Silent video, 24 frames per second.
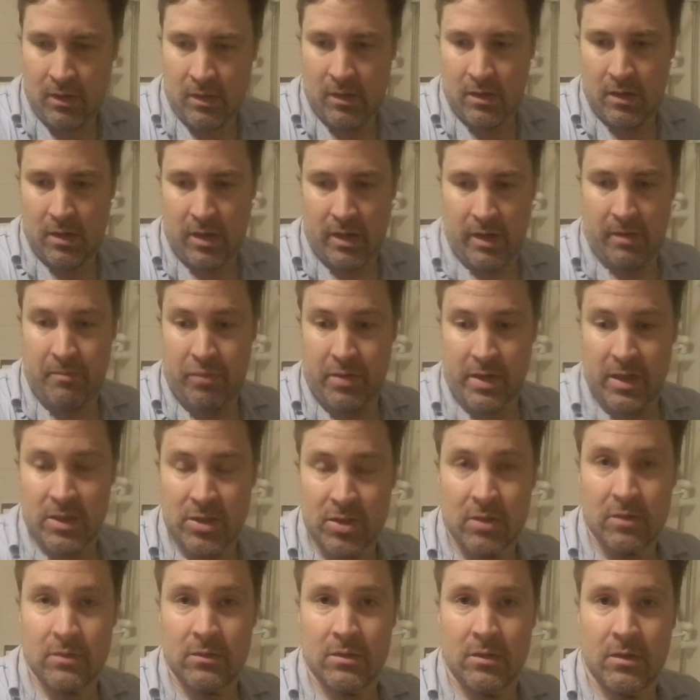
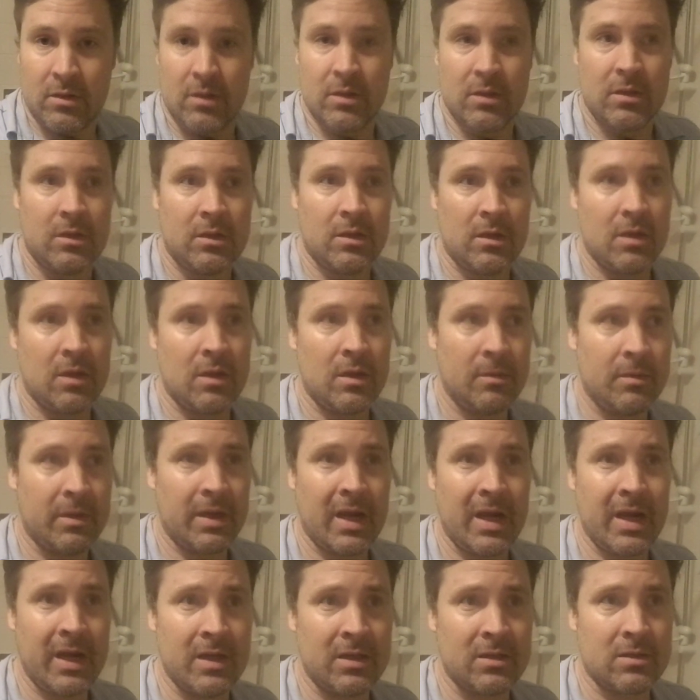impression. But
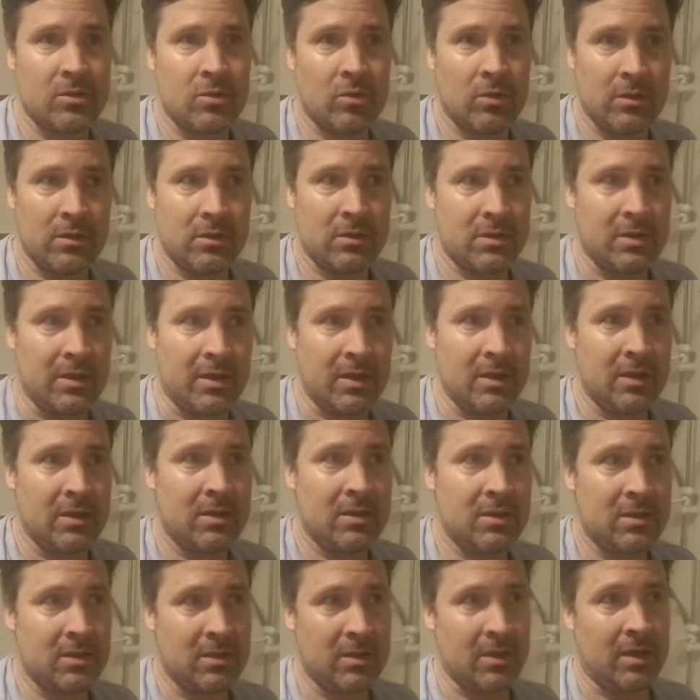aye, Scotland's
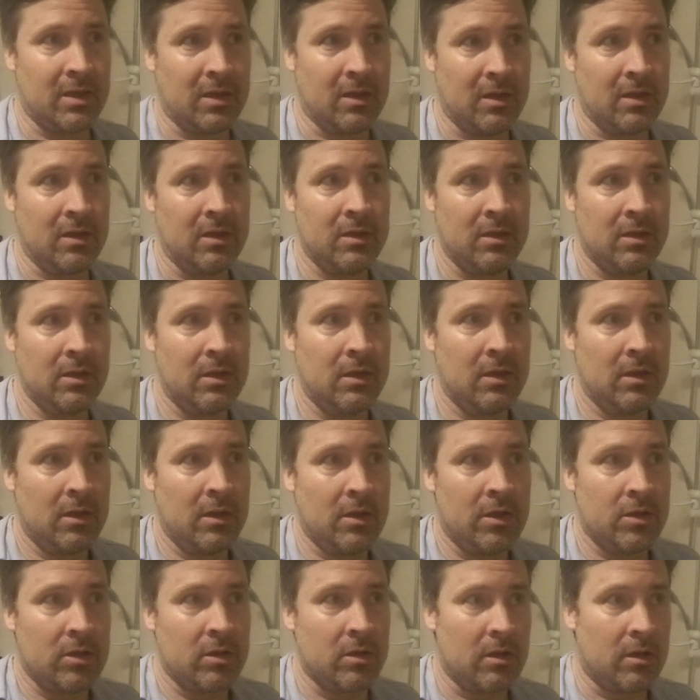nice.
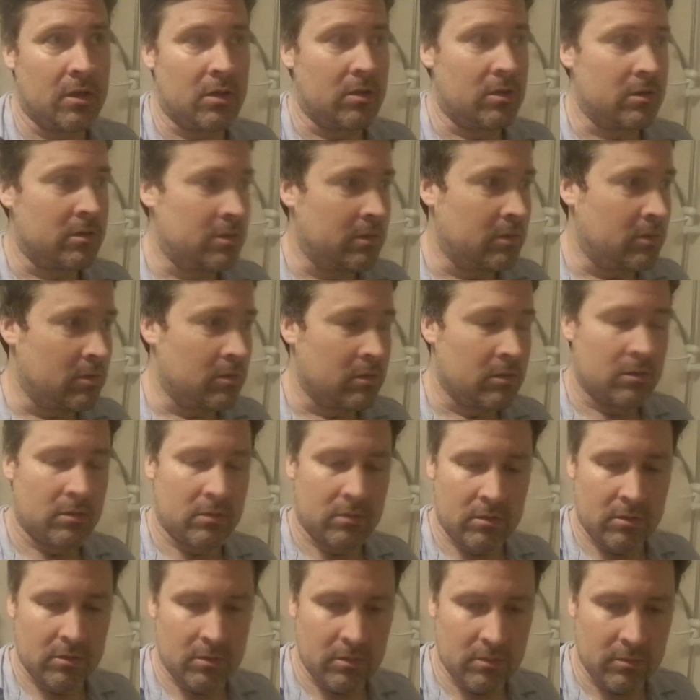Of course, you got
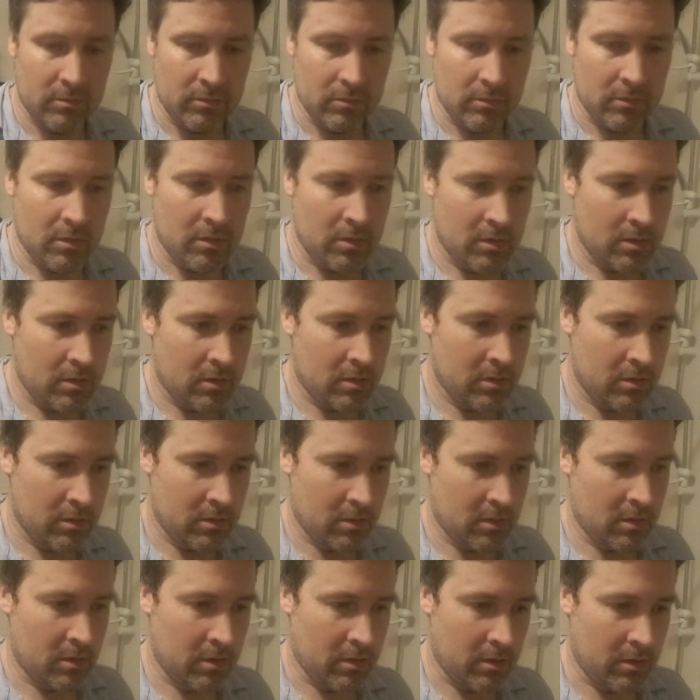some
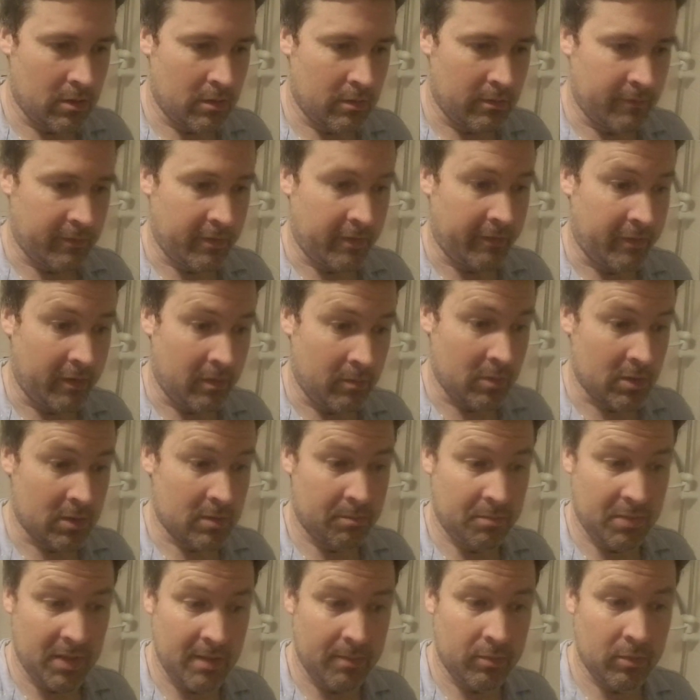very famous
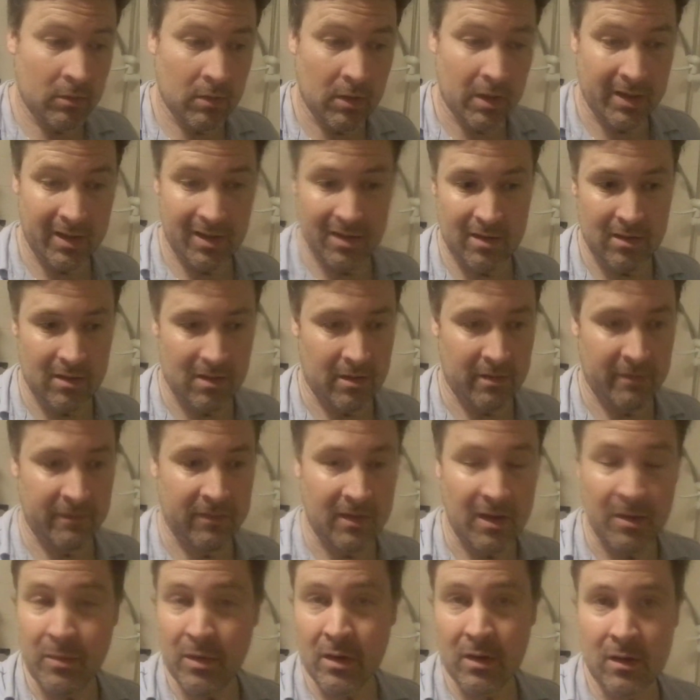people like
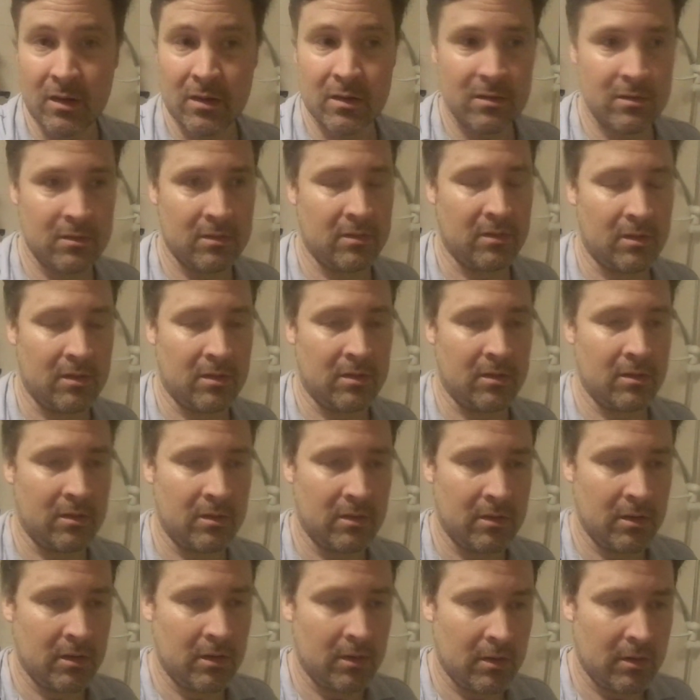Fleming,
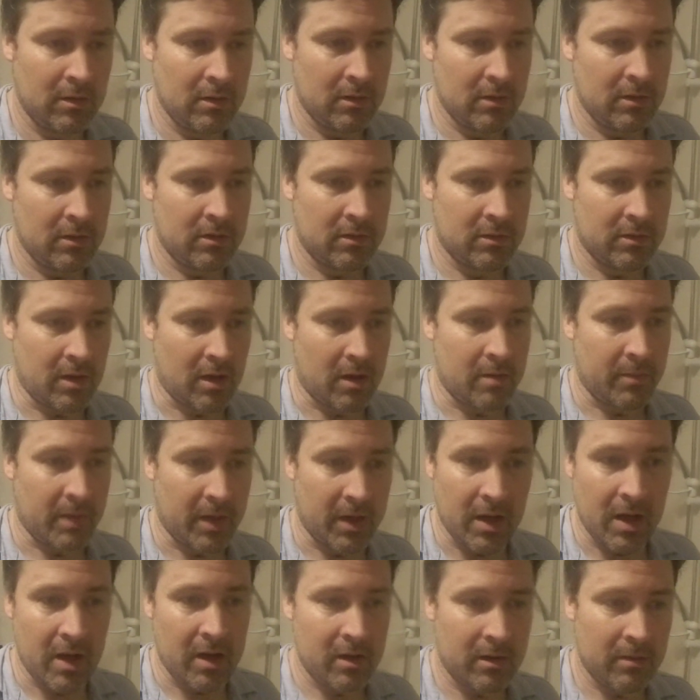Tadhg
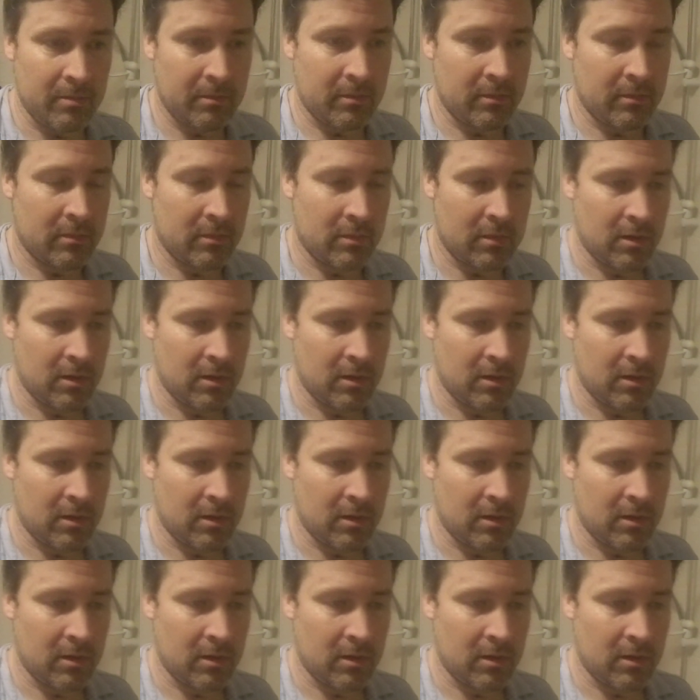McCallum,